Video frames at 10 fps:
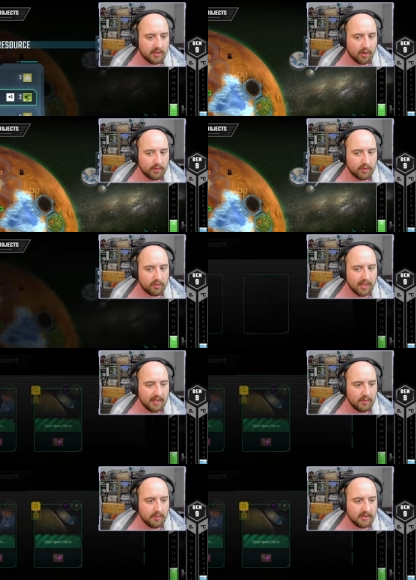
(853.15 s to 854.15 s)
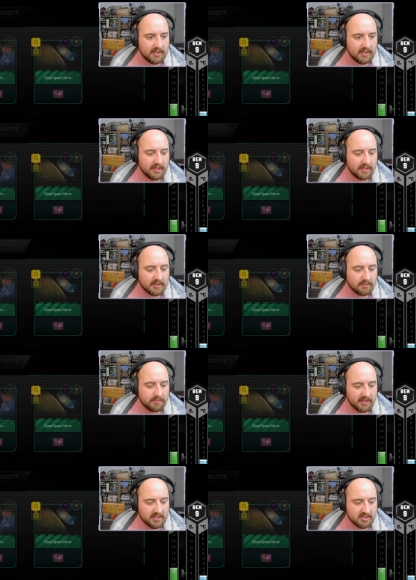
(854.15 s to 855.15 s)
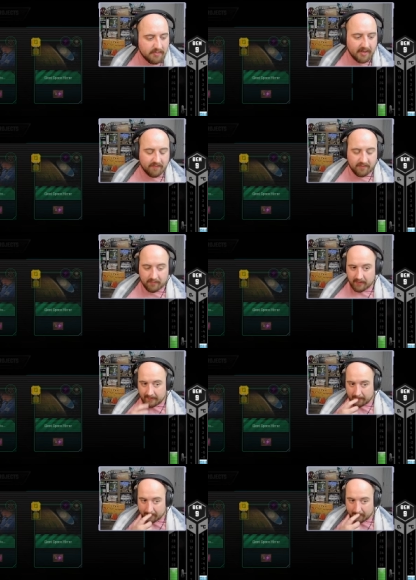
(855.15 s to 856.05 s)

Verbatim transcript: are we okay with the heat being spent for money?